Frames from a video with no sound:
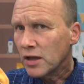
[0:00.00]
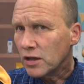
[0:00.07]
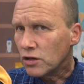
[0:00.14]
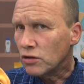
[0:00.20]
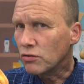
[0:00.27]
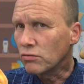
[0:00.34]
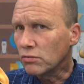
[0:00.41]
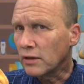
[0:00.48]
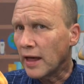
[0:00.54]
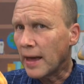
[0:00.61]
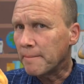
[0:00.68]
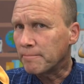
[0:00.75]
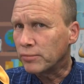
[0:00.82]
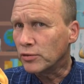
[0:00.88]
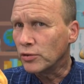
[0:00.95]
you
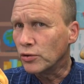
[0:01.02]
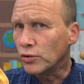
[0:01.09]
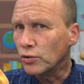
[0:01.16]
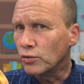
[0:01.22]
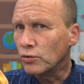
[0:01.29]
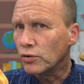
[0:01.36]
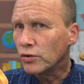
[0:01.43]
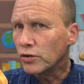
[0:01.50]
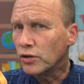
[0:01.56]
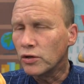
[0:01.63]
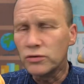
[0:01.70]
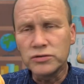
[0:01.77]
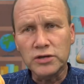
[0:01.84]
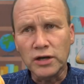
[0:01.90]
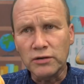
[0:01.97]
let Blue
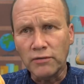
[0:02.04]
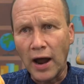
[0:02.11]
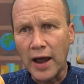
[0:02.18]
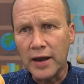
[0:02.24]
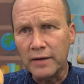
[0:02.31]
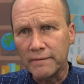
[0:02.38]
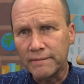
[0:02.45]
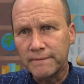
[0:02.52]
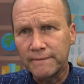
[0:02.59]
use it, right?